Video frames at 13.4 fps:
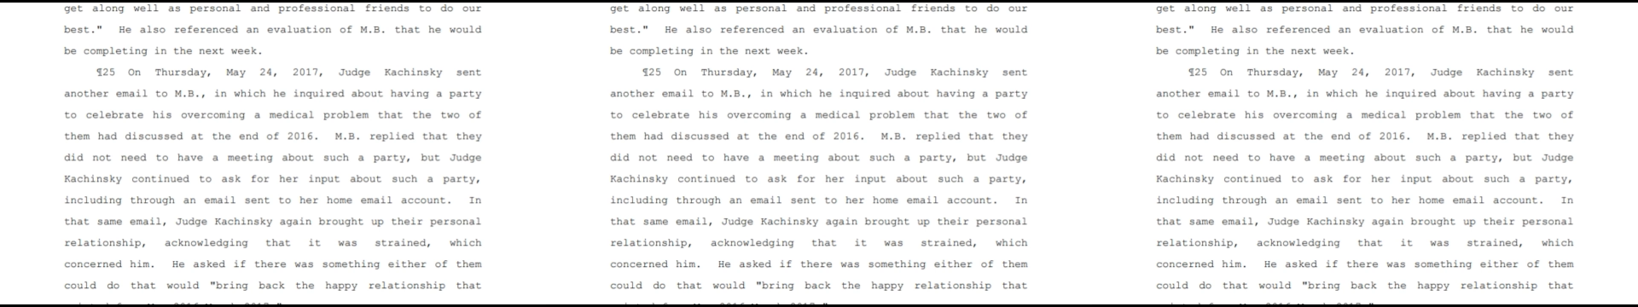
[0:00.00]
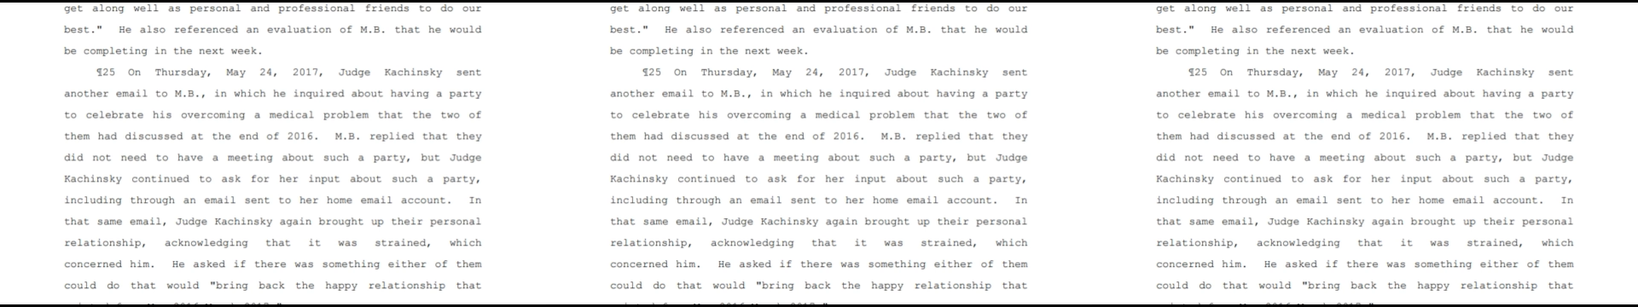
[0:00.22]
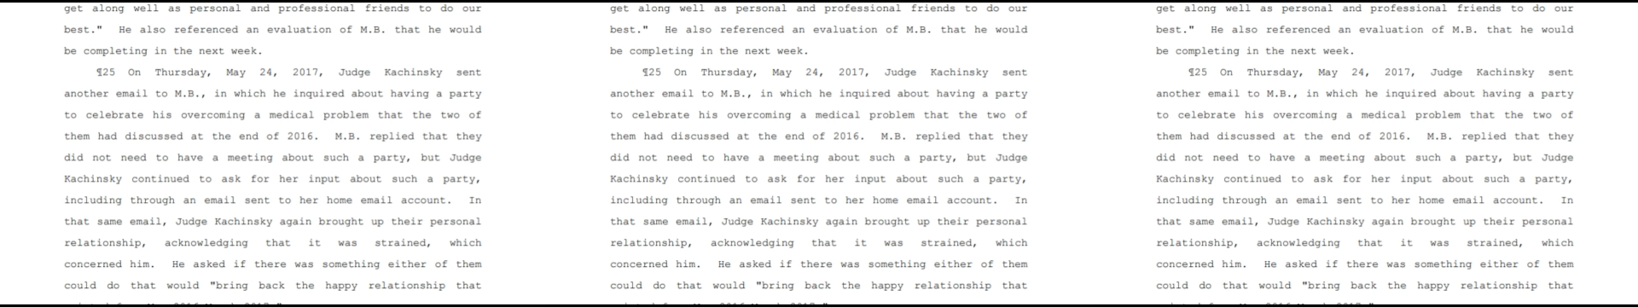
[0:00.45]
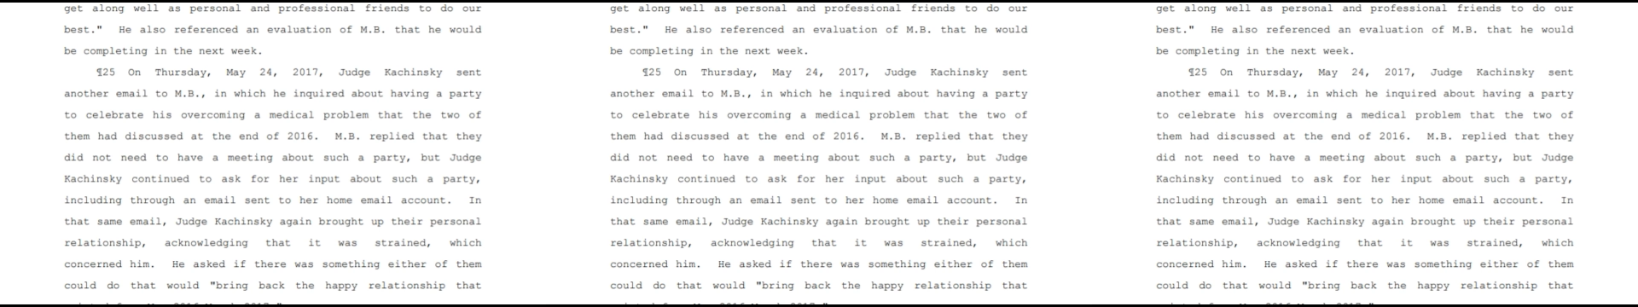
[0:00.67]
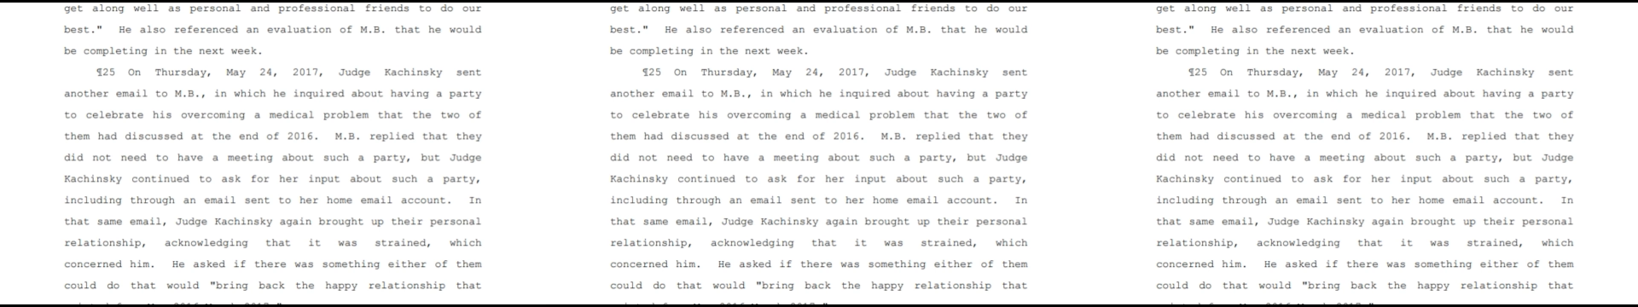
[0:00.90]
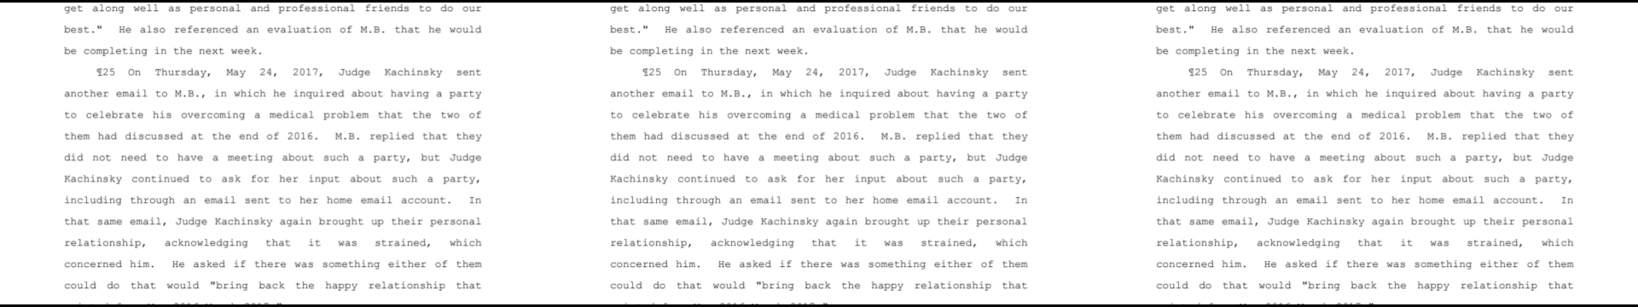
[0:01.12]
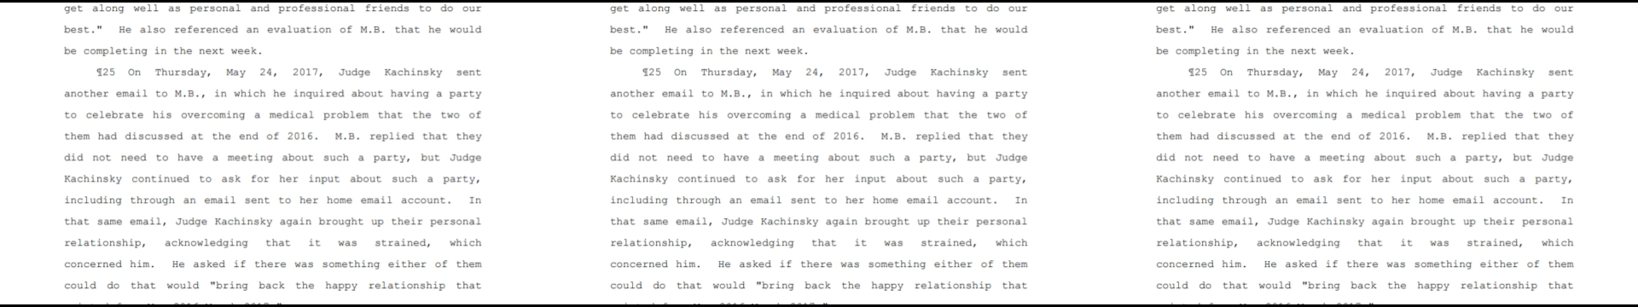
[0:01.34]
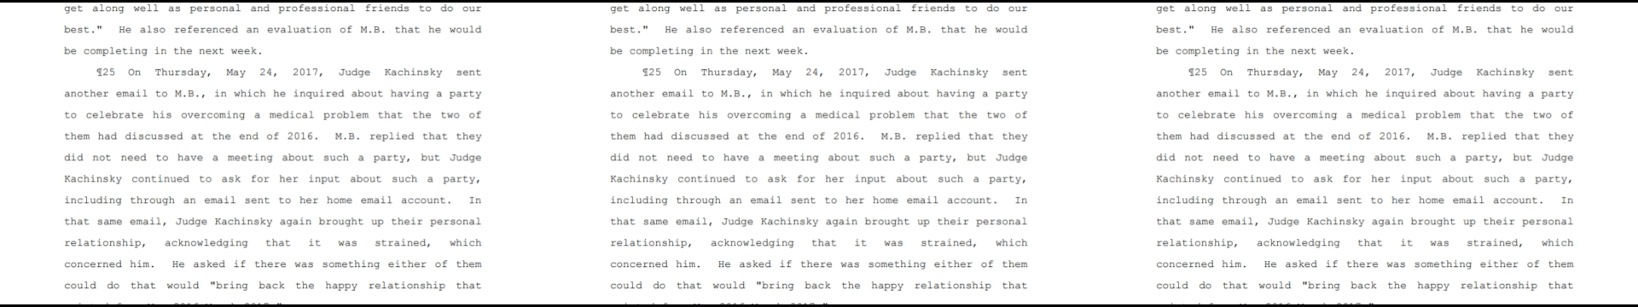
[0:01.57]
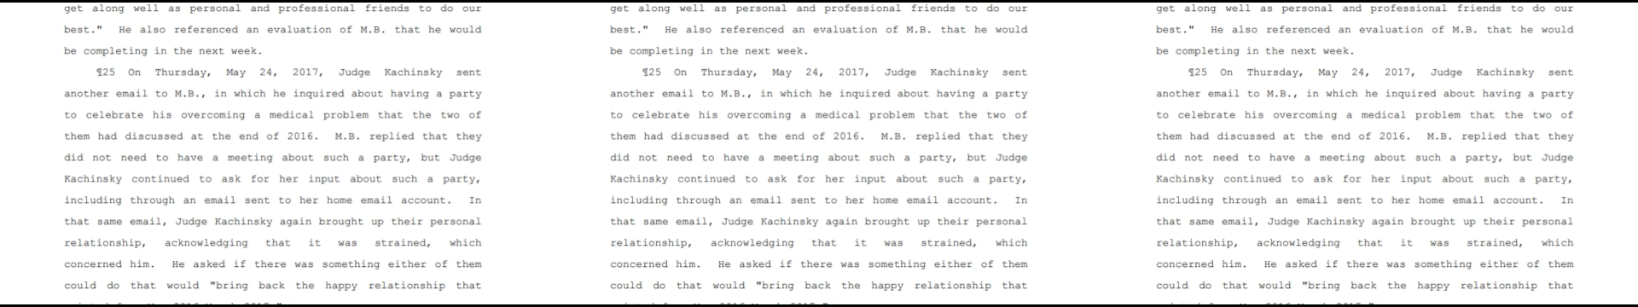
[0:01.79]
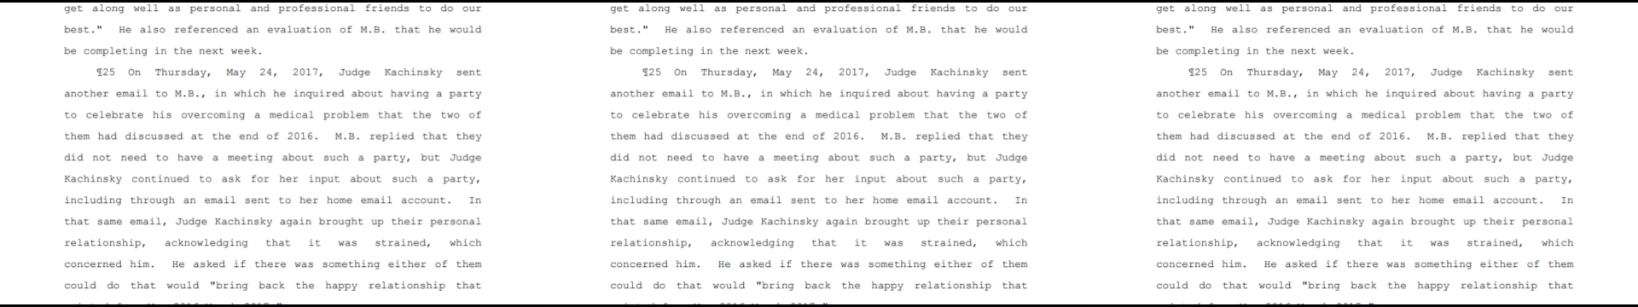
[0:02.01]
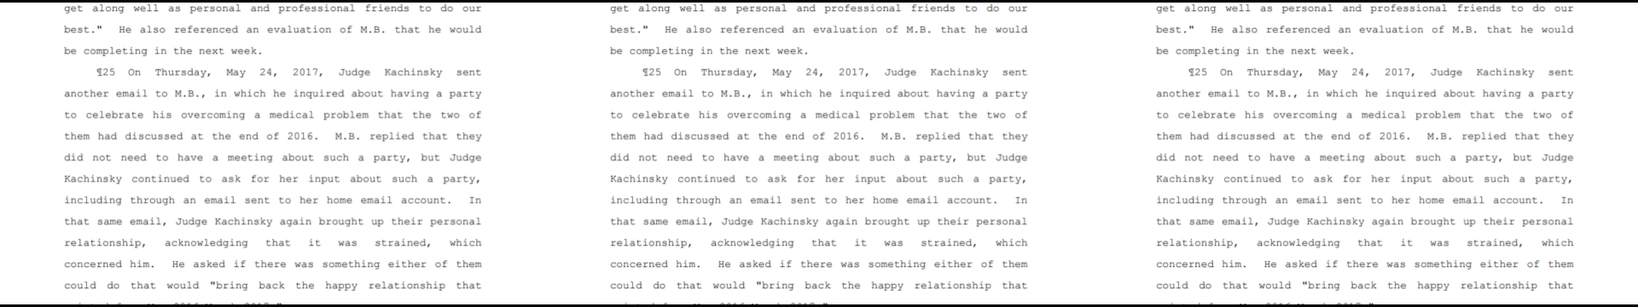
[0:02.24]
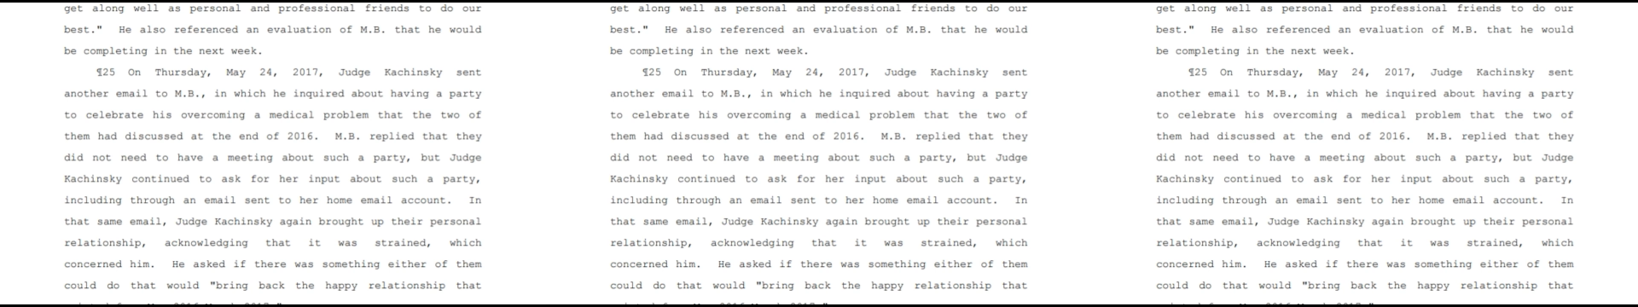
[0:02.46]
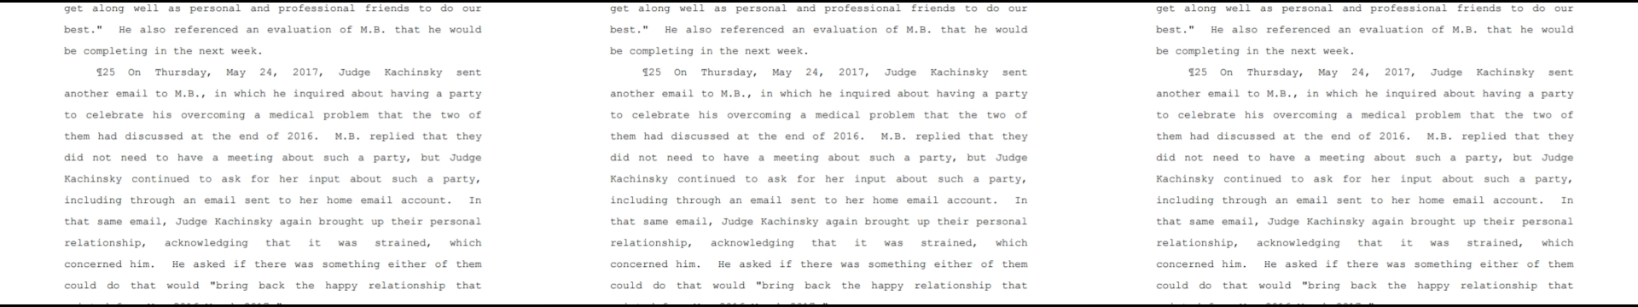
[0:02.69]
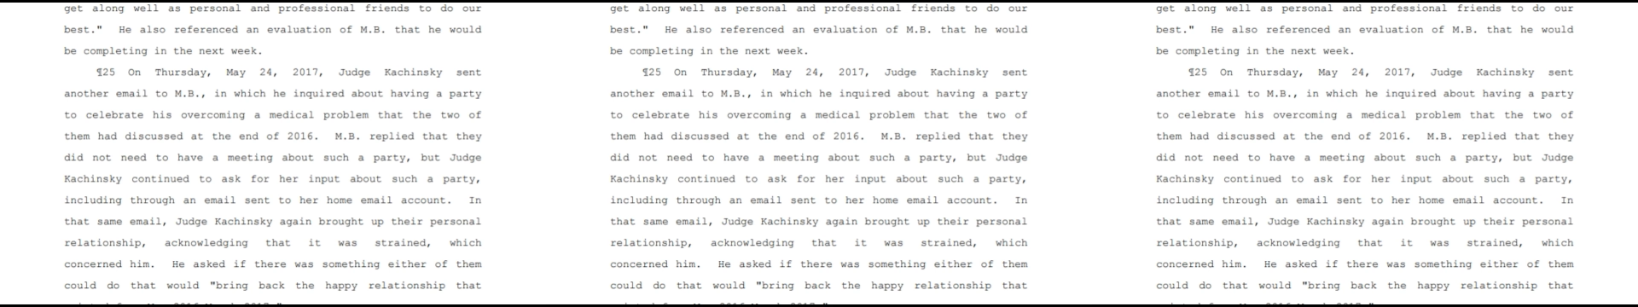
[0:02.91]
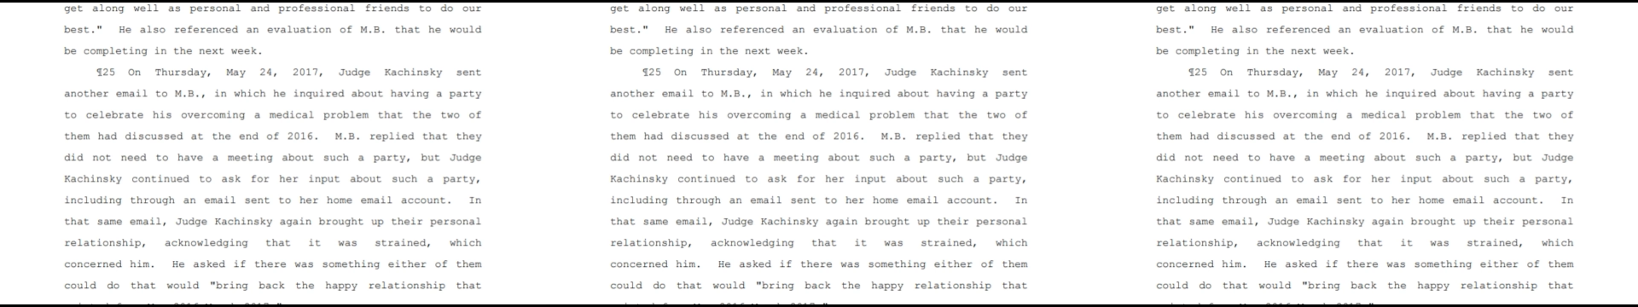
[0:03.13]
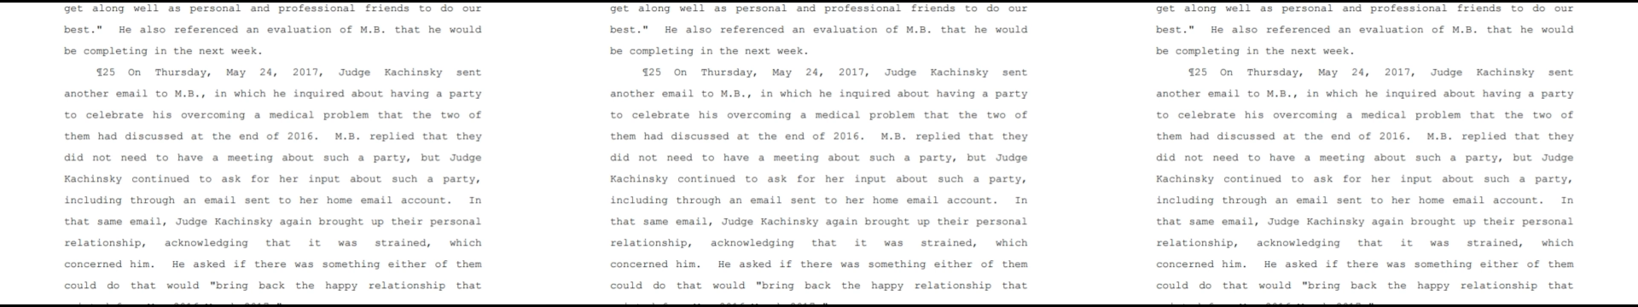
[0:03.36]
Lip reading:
(no speaker visible)